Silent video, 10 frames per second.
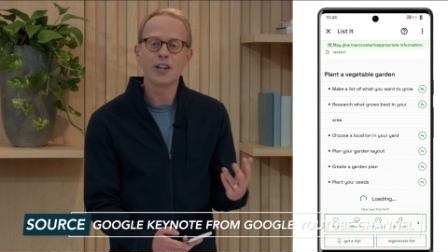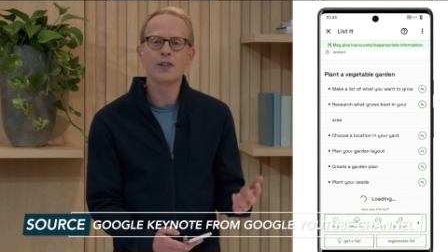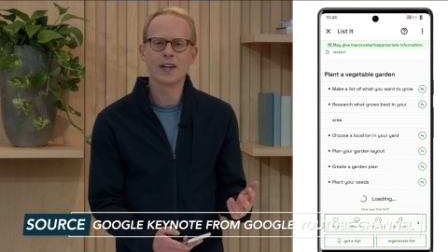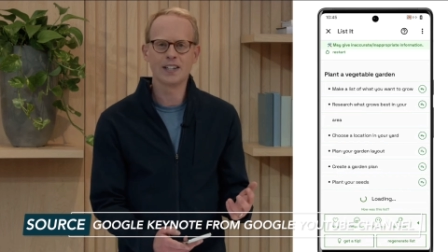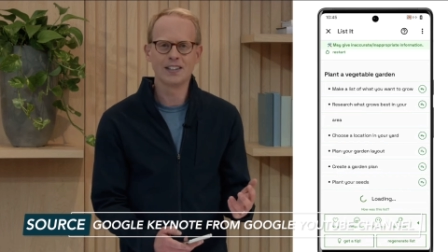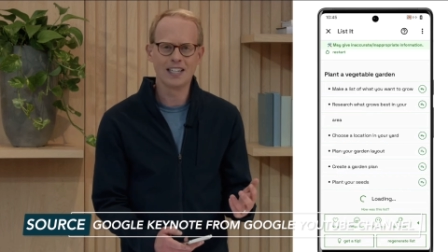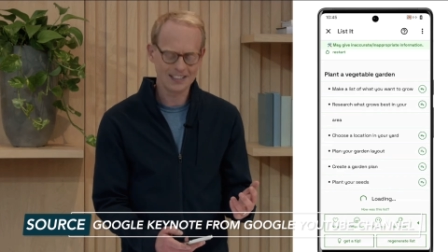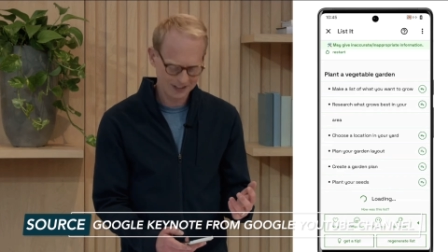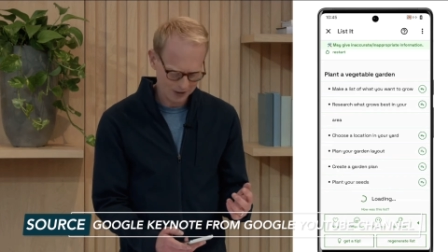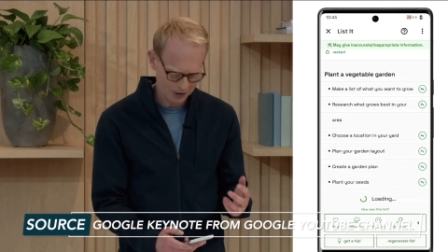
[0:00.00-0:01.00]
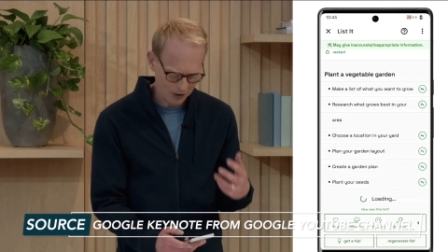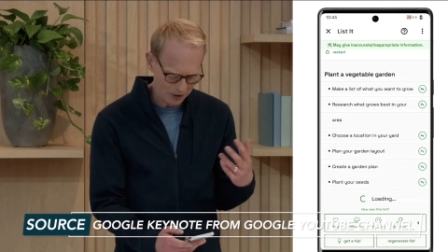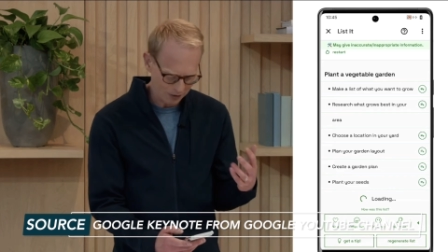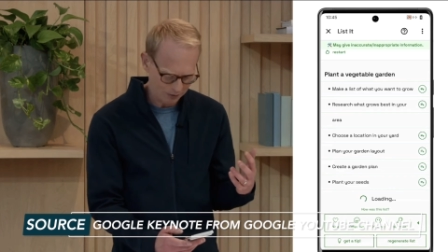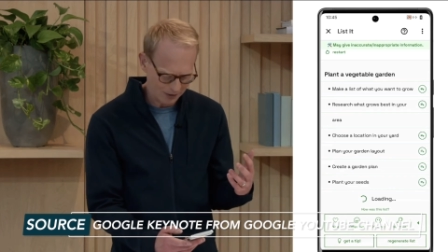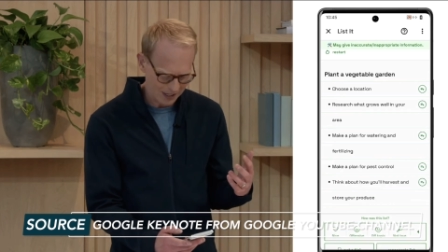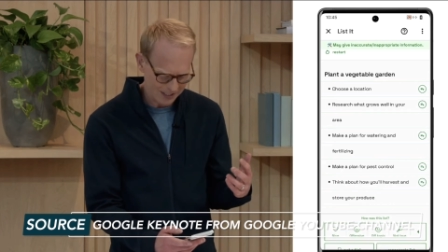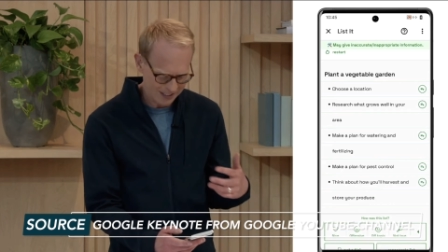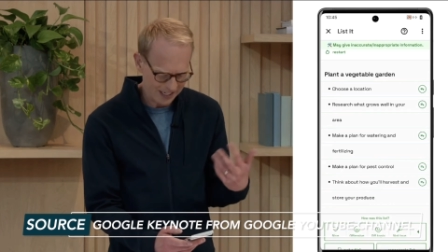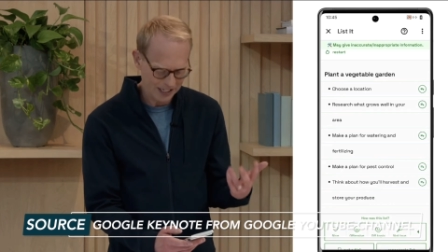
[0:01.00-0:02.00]
even more
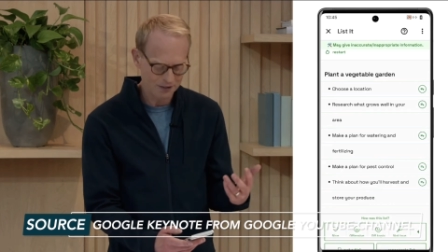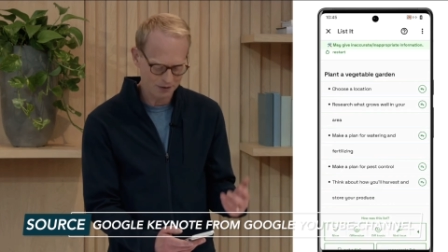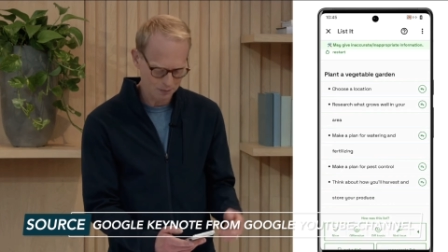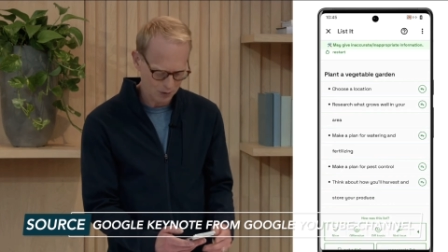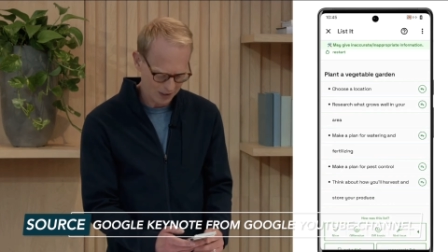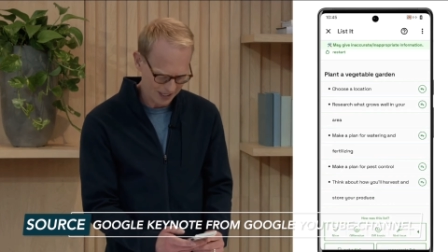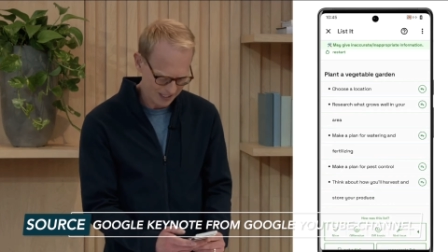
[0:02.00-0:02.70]
suggestions. And as